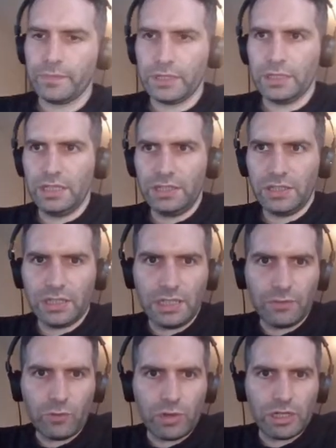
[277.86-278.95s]
This is
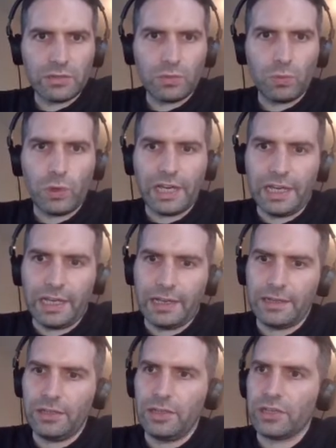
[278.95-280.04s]
another one where
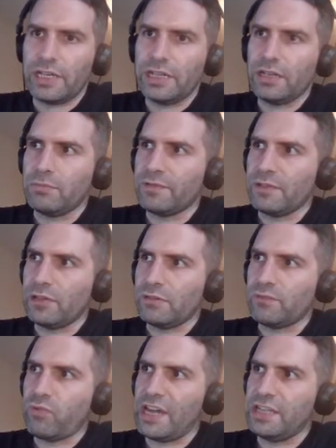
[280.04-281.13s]
you can end up with a lot
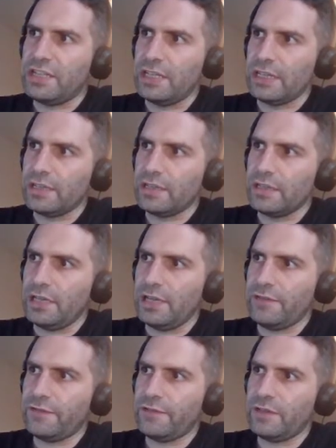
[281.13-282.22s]
of waiting
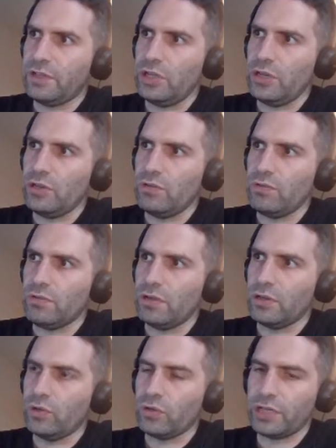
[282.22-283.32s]
if you
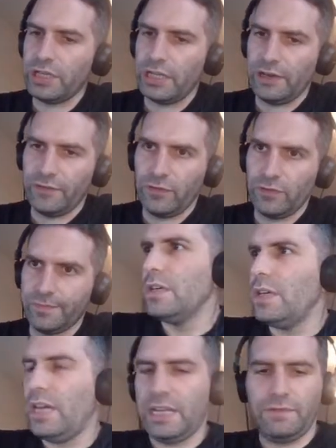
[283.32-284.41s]
are not careful.
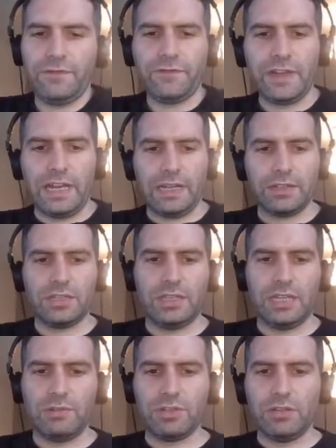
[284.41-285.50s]
And in fact,
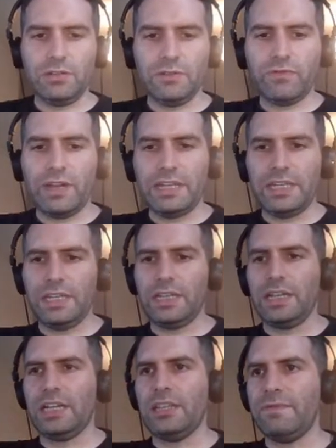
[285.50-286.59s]
there is a lot of
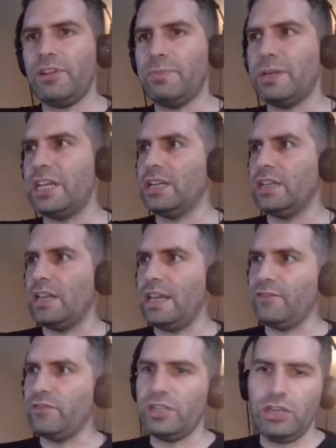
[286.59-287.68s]
waiting at the very beginning of the
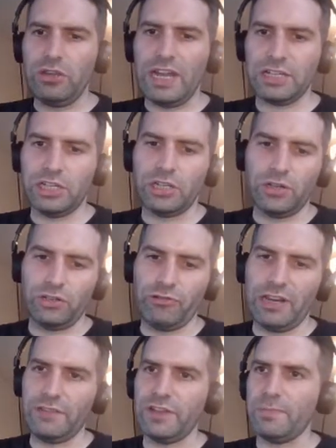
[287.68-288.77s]
level that you actually can't do
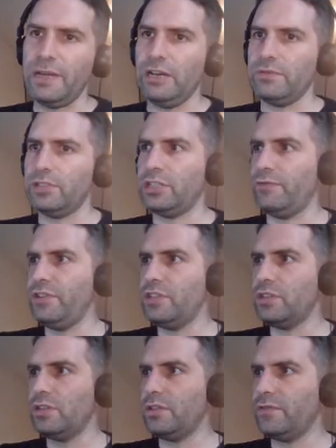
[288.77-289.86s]
anything about. So if we
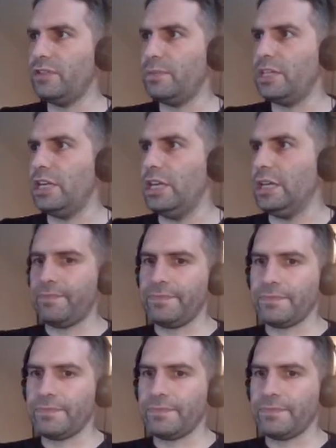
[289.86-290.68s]
start from the beginning,